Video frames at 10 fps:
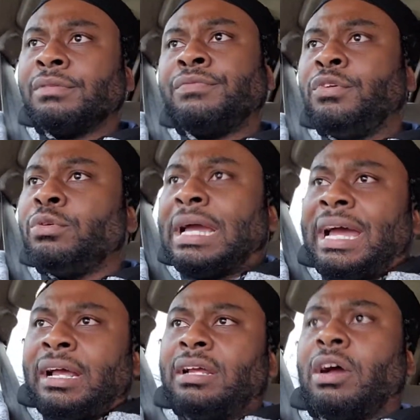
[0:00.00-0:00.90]
if you
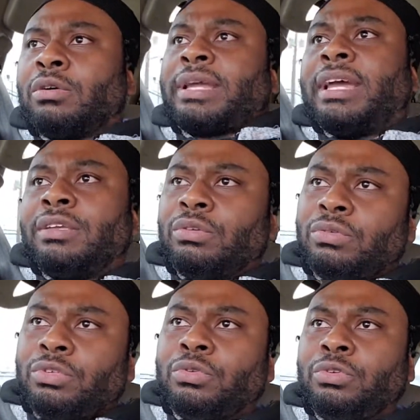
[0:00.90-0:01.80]
got okay, you
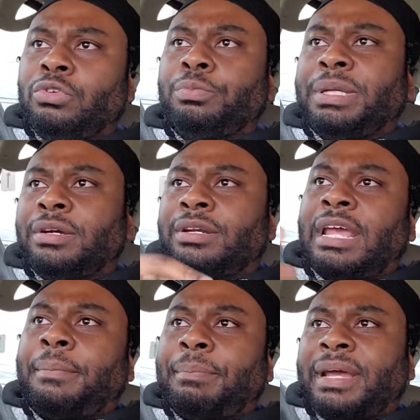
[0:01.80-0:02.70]
you you build
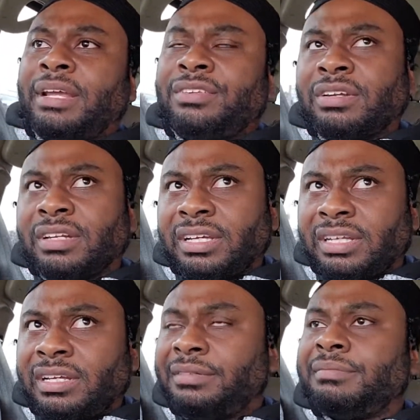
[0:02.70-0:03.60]
that base, and
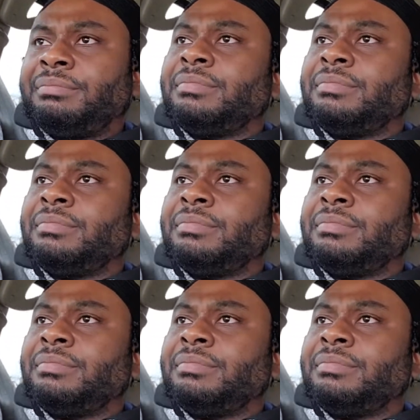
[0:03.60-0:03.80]
then